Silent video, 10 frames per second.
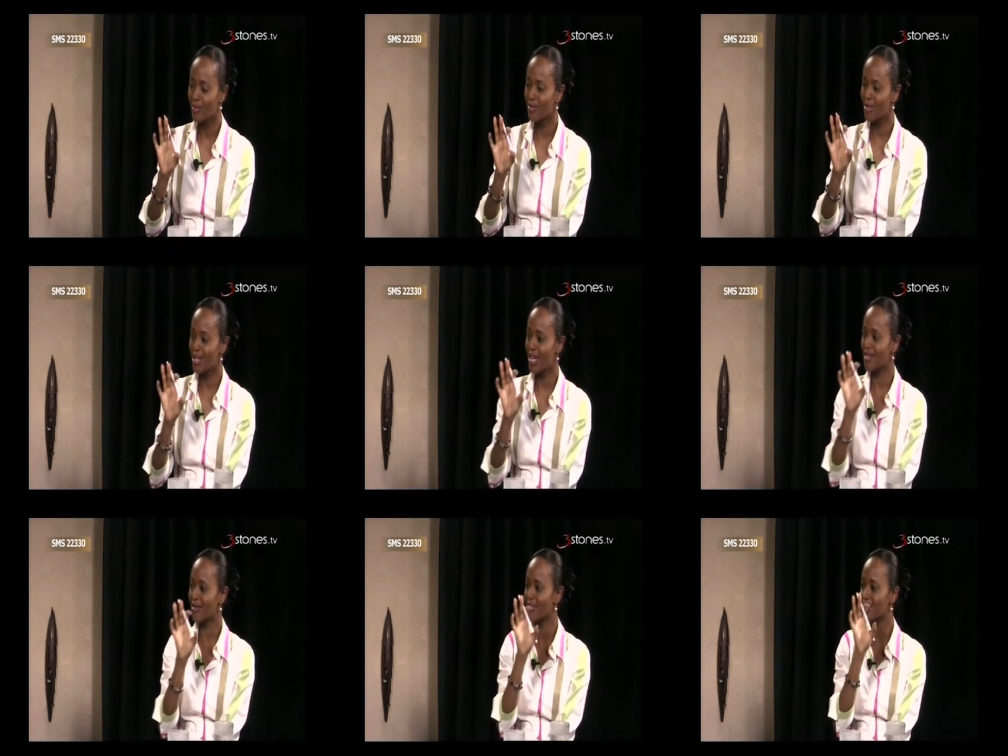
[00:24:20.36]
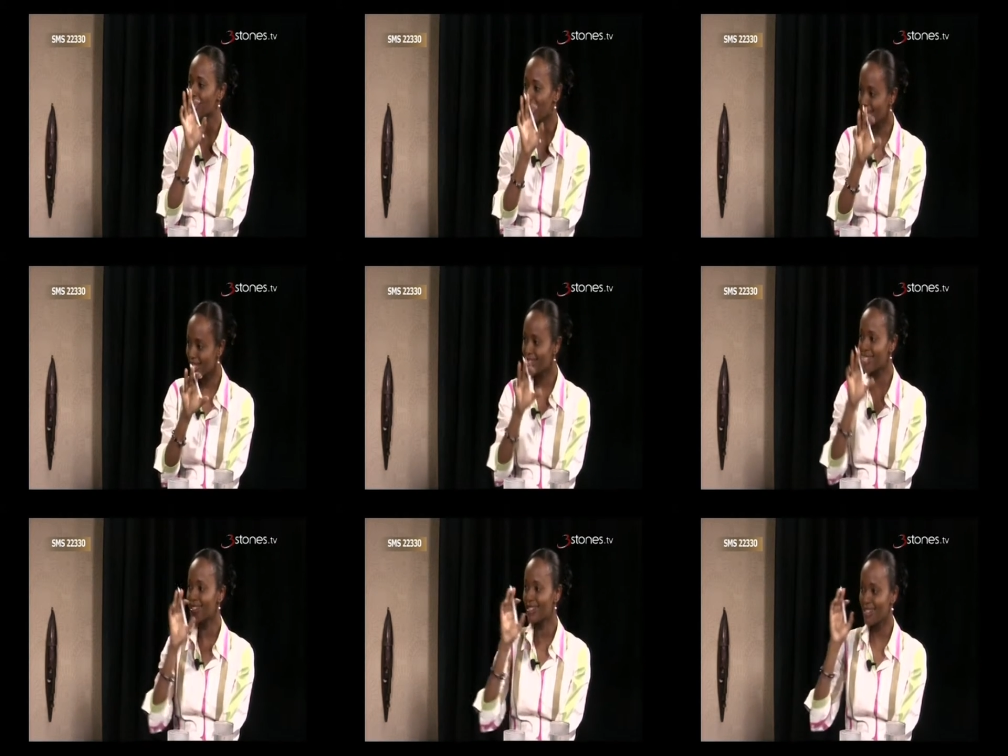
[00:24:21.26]
like
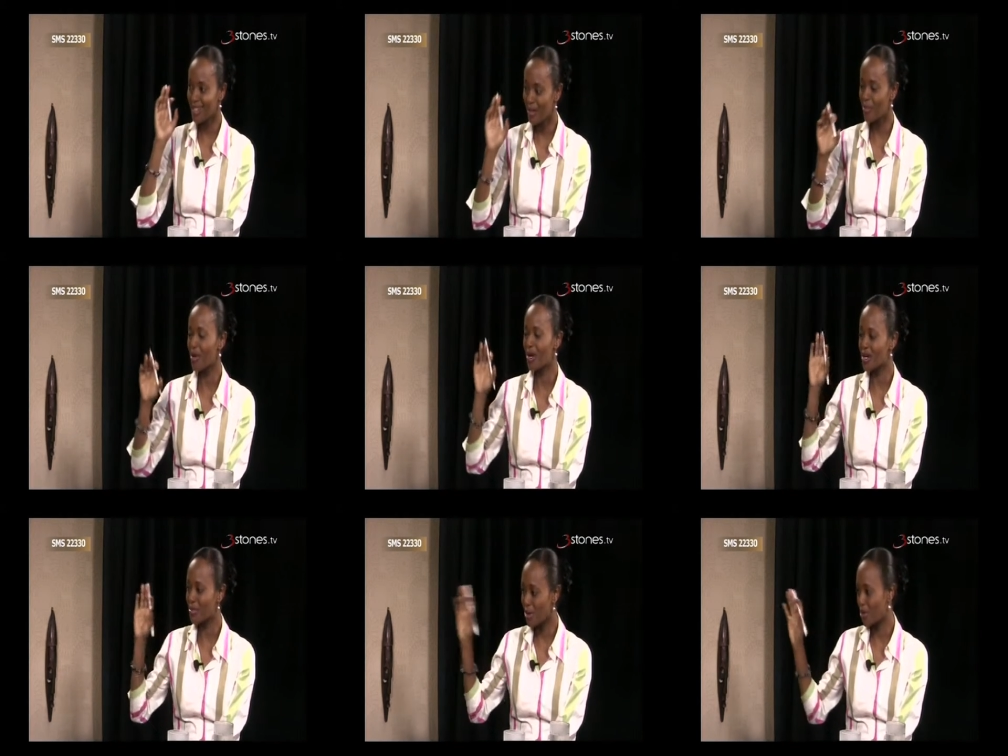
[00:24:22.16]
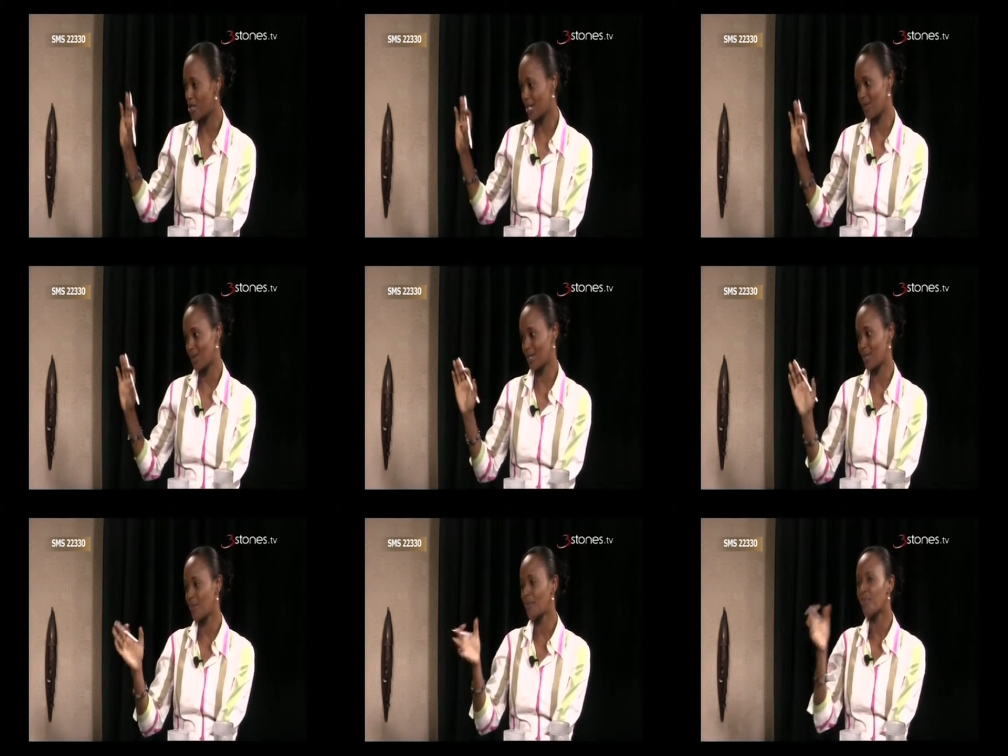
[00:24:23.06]
sudden temporary memory loss.
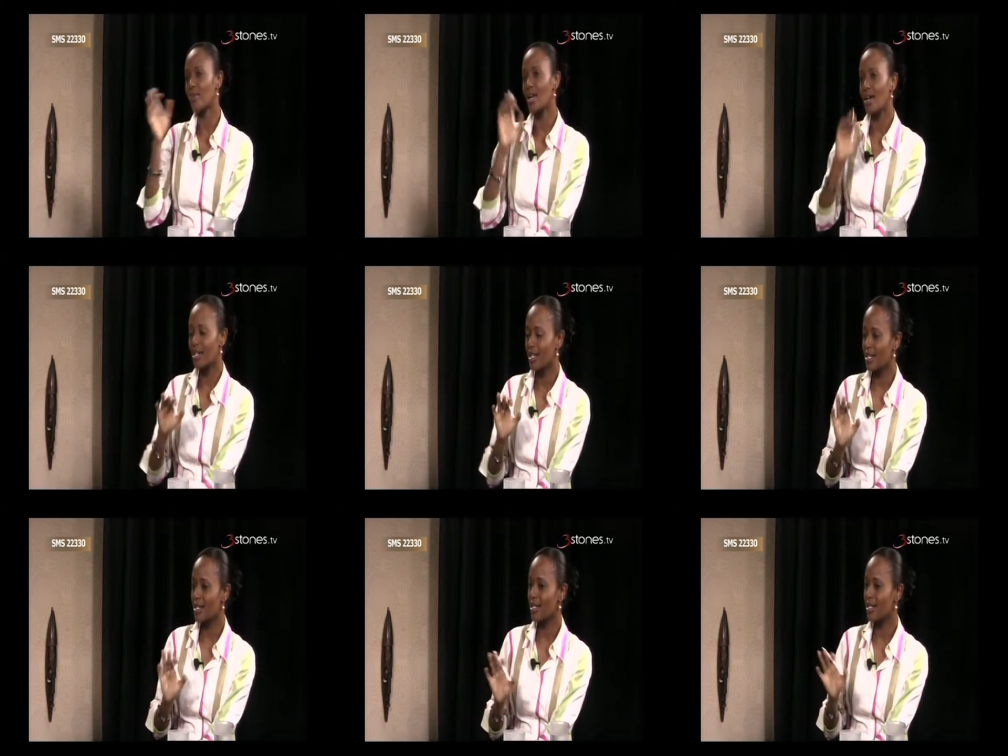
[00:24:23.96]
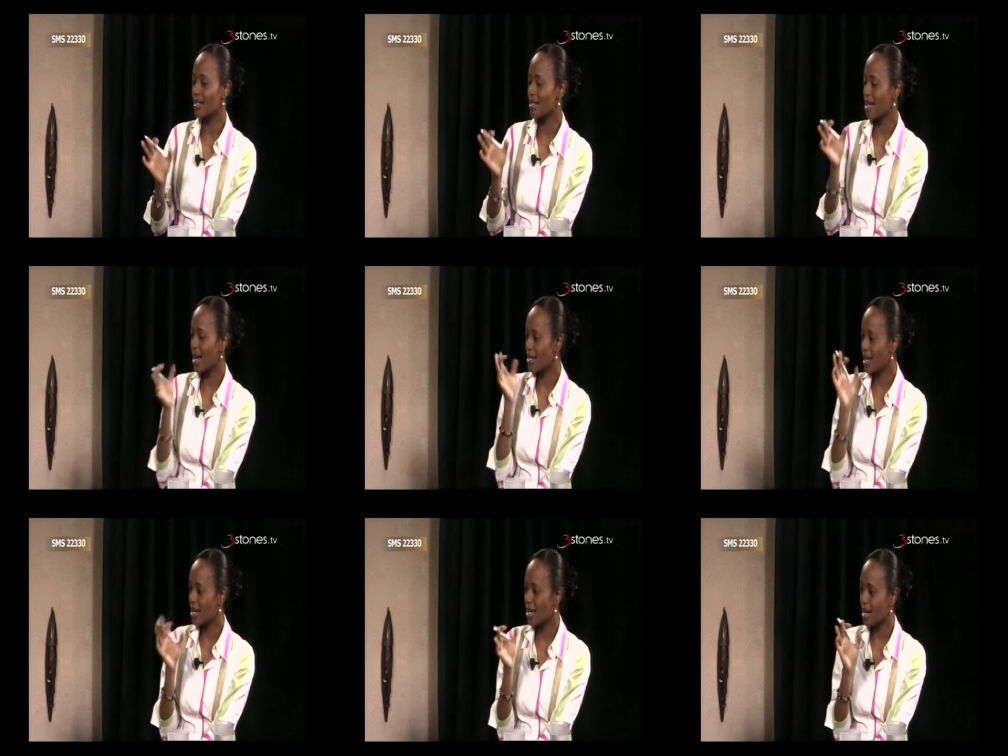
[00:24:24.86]

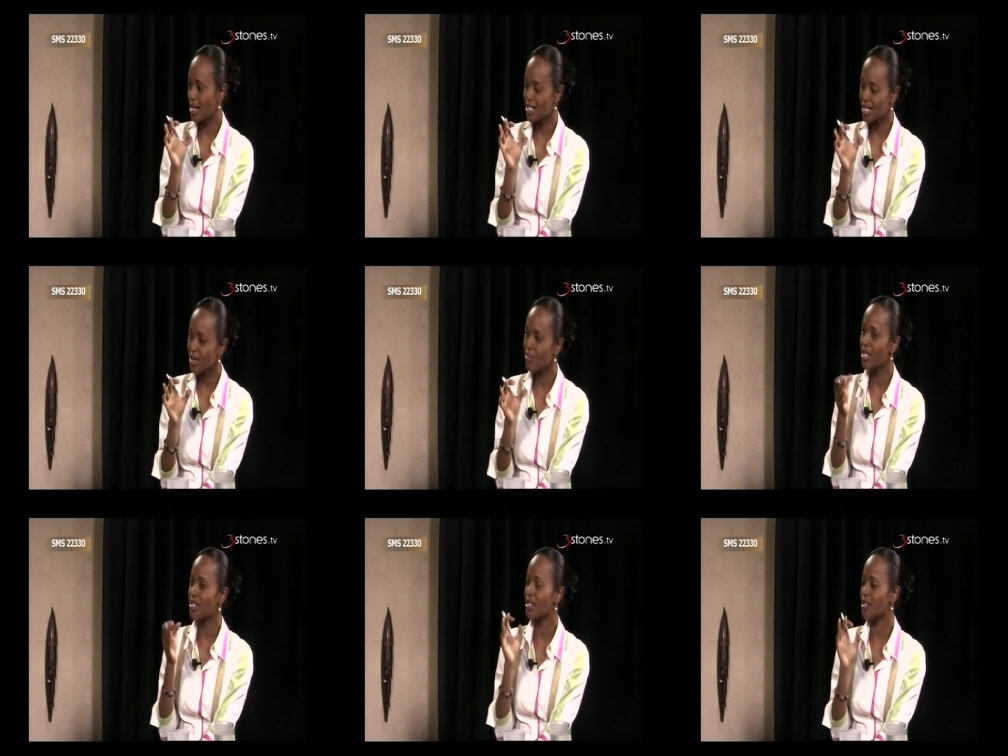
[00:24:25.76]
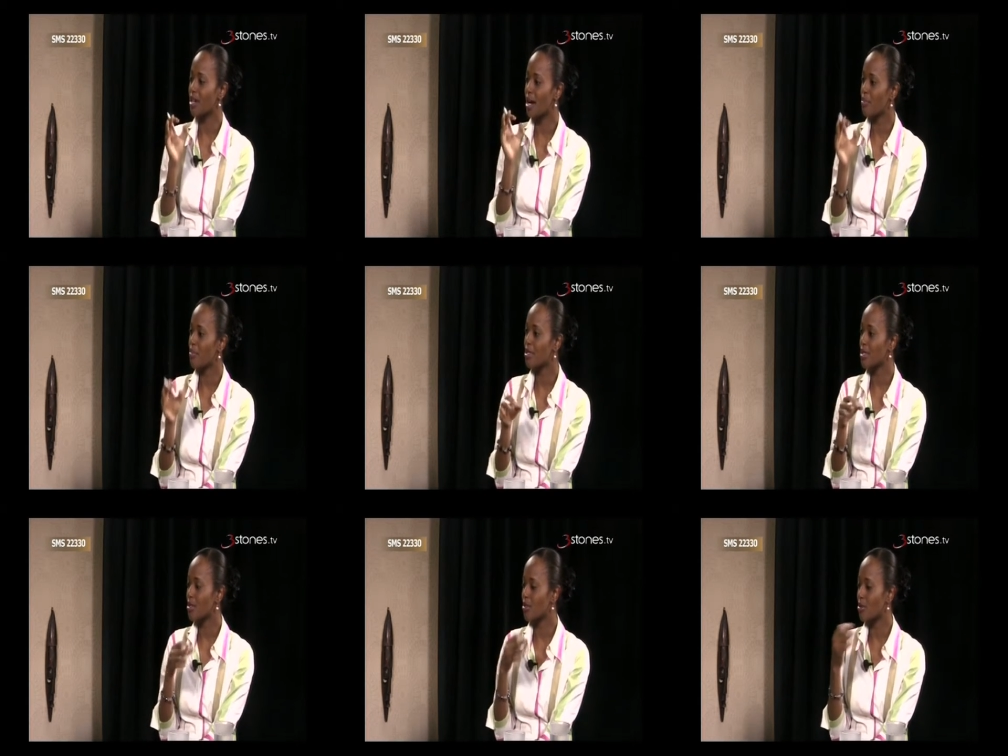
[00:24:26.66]
A gentleman
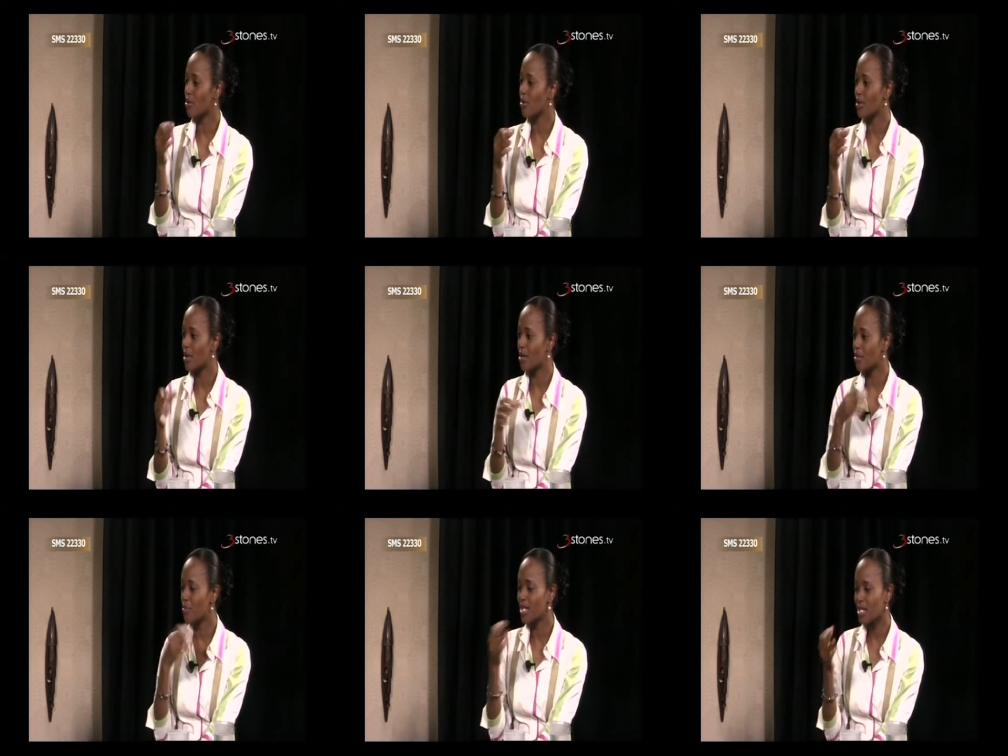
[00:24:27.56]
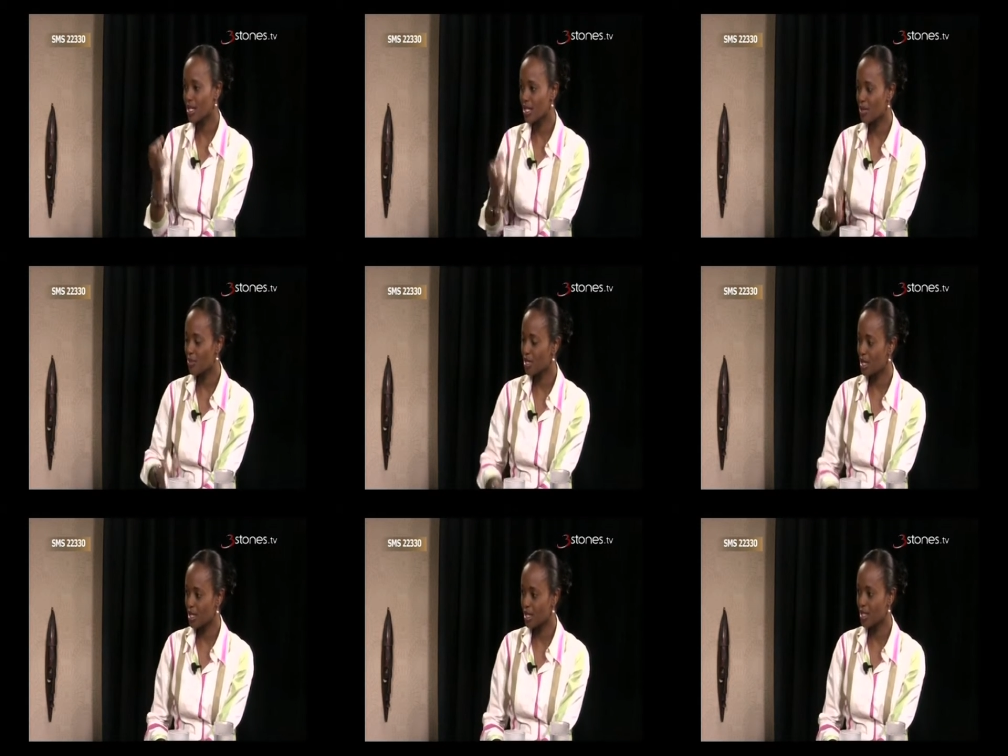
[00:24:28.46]
describes, repeated
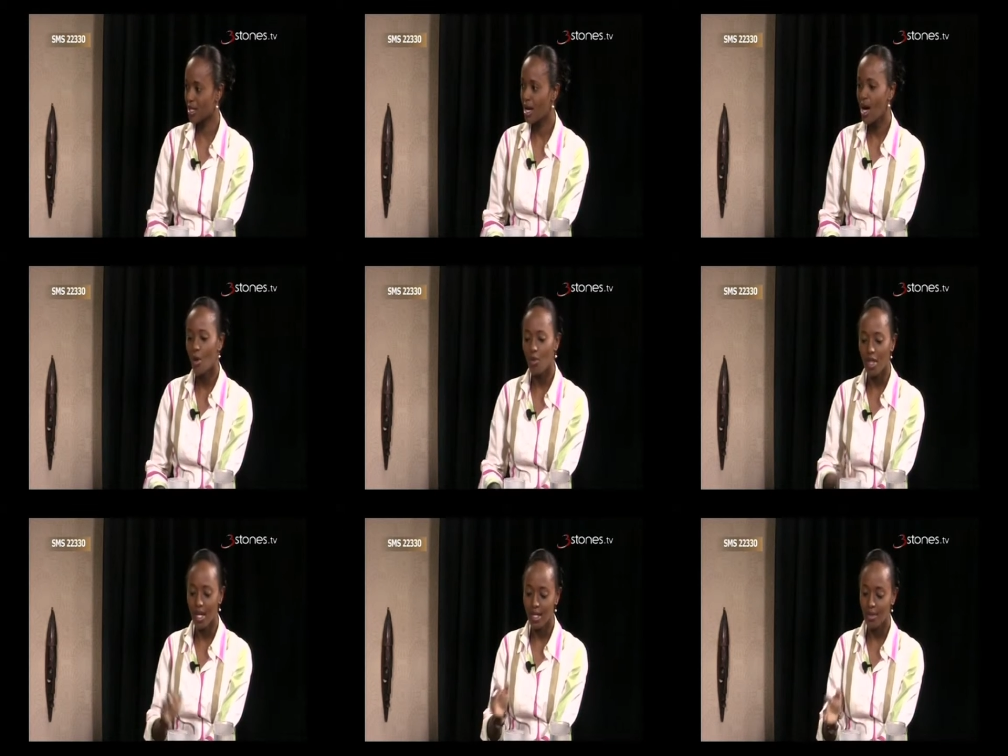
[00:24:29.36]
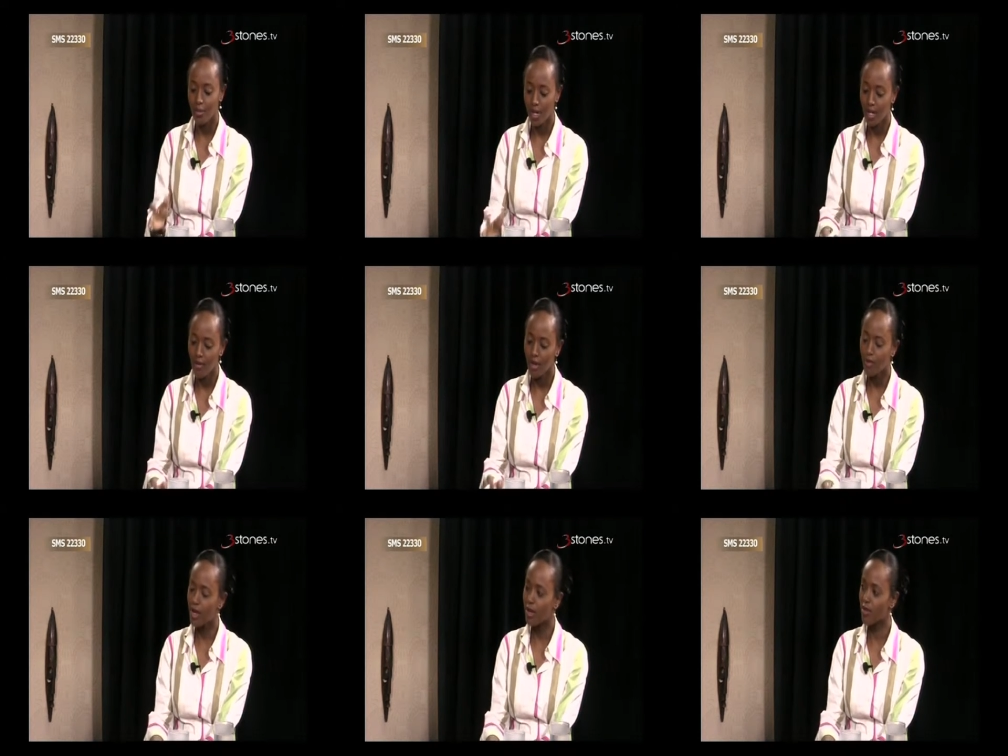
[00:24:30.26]
experiences with a specific
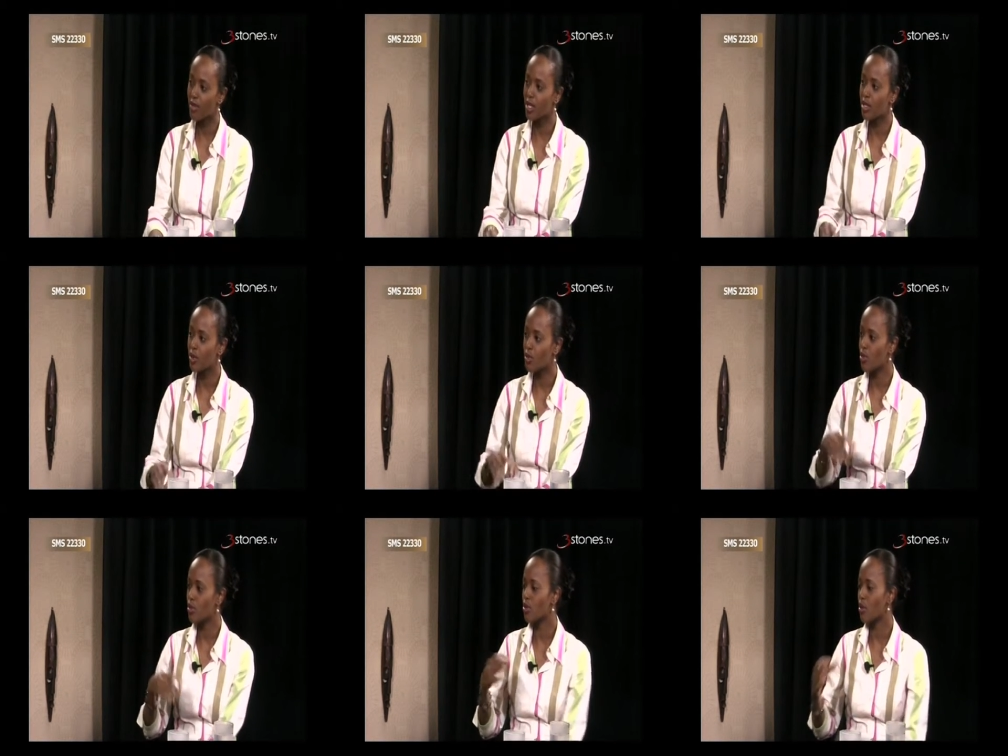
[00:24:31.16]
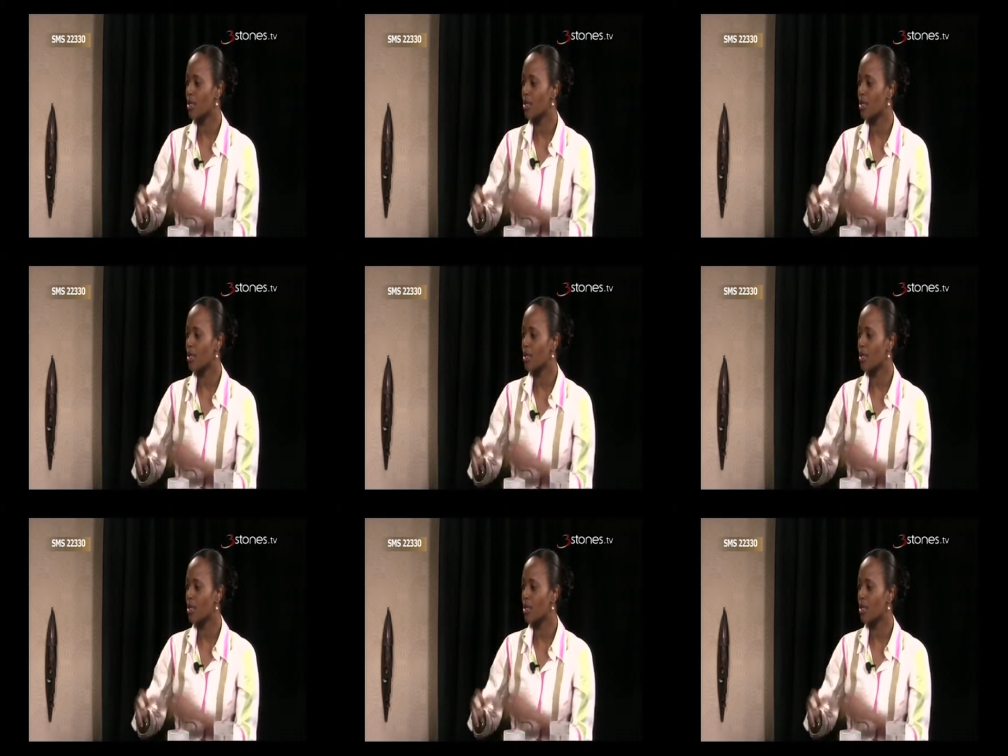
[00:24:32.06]
friend of his who, I